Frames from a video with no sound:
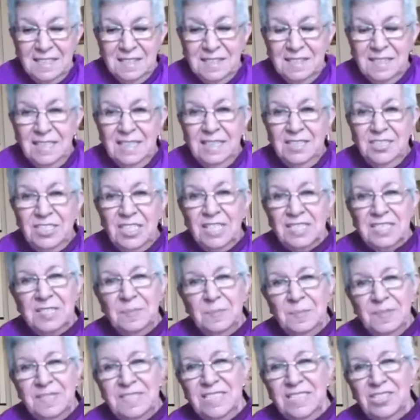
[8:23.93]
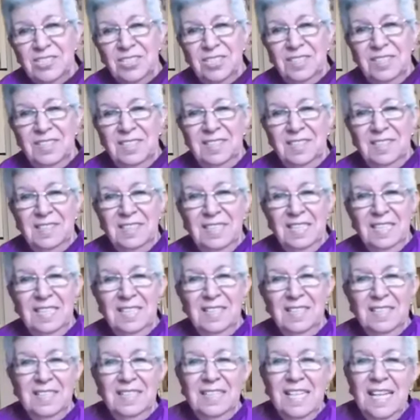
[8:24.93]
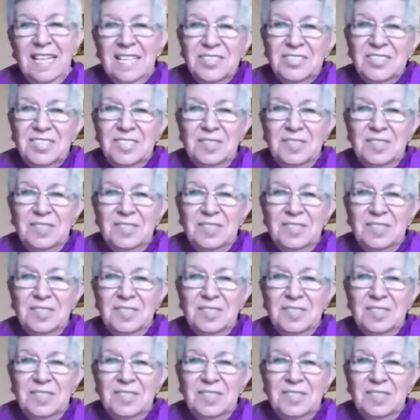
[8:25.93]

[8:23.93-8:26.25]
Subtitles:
And the juxtaposition,